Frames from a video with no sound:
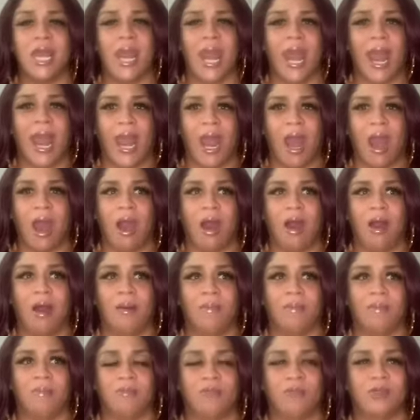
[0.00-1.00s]

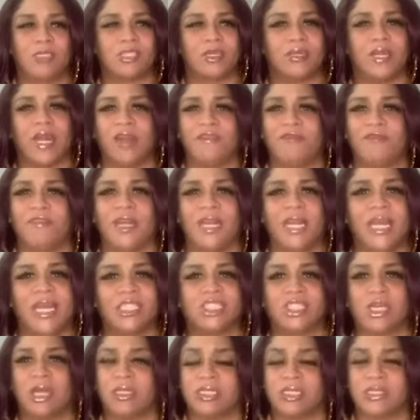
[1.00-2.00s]
And what's her name?
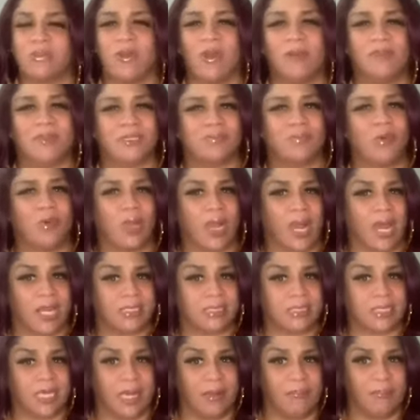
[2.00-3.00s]
Felicia, her twin, was more like
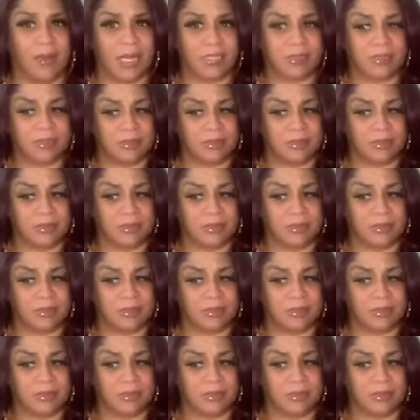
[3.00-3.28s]
standing back.